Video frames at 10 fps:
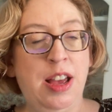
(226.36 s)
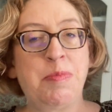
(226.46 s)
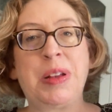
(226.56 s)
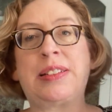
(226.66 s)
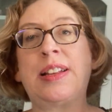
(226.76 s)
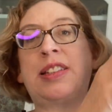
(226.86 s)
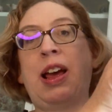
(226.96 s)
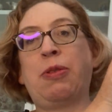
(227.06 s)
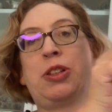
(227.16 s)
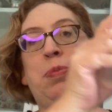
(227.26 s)
But since I
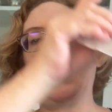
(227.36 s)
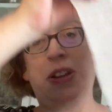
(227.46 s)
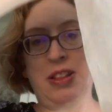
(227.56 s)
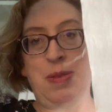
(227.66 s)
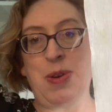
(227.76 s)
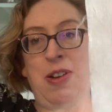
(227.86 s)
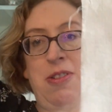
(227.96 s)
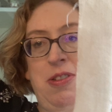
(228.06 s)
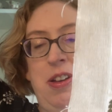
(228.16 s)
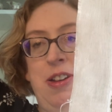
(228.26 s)
was putting them
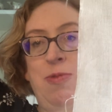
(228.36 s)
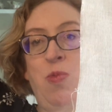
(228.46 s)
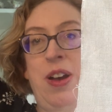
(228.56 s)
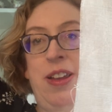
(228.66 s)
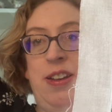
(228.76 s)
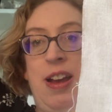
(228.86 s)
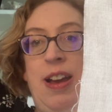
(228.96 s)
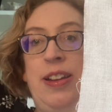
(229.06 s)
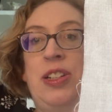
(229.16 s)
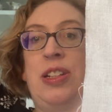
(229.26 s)
all on one,
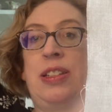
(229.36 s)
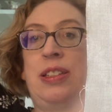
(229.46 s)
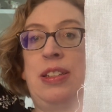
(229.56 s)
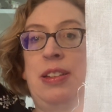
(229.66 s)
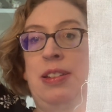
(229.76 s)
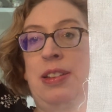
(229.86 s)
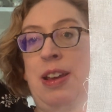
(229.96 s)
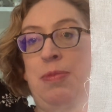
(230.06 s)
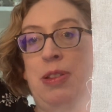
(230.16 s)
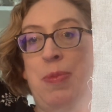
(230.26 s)
I just
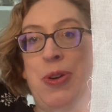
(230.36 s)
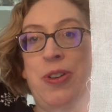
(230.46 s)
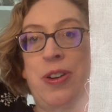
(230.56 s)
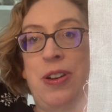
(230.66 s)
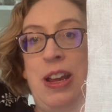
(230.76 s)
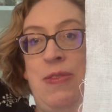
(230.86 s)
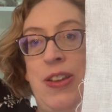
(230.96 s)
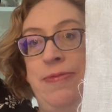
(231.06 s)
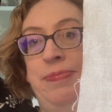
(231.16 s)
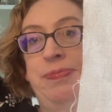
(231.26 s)
kept the border
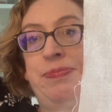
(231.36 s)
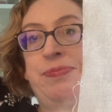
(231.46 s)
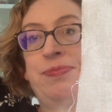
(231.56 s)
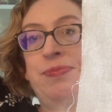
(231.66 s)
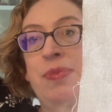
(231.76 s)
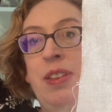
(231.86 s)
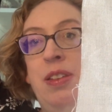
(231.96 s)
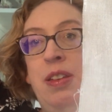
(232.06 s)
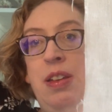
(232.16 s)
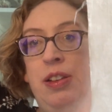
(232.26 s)
even.
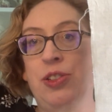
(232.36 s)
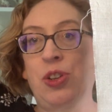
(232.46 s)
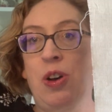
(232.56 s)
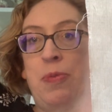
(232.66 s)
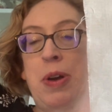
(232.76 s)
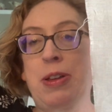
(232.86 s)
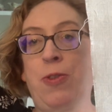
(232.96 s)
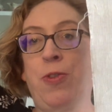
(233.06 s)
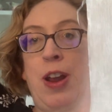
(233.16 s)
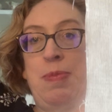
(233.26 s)
So I'll probably
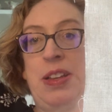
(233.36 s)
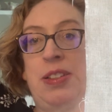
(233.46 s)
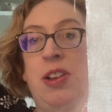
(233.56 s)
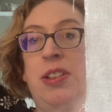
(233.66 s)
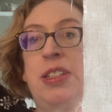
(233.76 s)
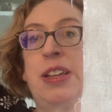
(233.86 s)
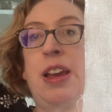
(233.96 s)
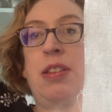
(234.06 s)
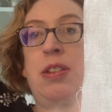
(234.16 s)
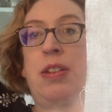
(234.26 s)
frame this all
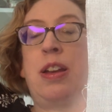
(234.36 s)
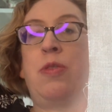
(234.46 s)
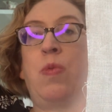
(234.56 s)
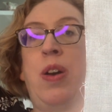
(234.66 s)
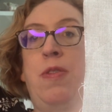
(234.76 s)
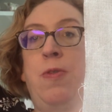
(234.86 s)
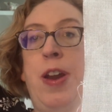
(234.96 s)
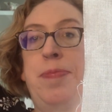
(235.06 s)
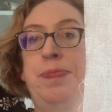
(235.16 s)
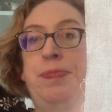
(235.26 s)
together in one
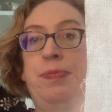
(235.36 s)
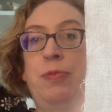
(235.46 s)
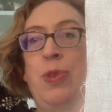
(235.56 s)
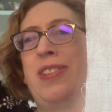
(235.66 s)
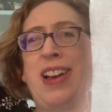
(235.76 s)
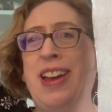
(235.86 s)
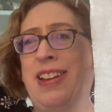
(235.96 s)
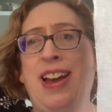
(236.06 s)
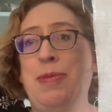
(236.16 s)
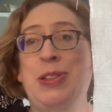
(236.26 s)
frame. Well, I
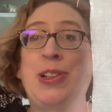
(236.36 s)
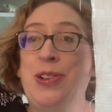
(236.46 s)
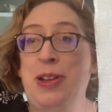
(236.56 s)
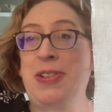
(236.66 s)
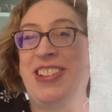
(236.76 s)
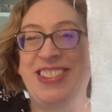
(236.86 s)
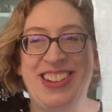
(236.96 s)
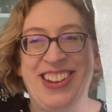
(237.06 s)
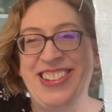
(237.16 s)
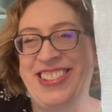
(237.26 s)
absolutely will.
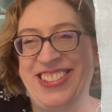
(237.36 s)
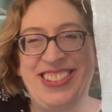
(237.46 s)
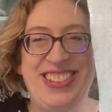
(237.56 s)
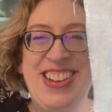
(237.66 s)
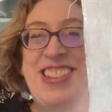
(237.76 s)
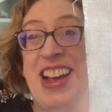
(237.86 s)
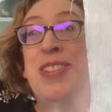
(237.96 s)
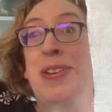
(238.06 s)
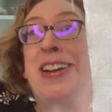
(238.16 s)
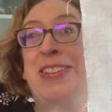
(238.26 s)
Yeah, that's
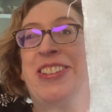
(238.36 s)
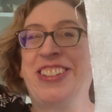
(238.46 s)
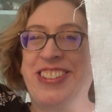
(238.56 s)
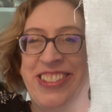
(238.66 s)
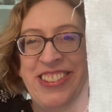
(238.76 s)
what I will do.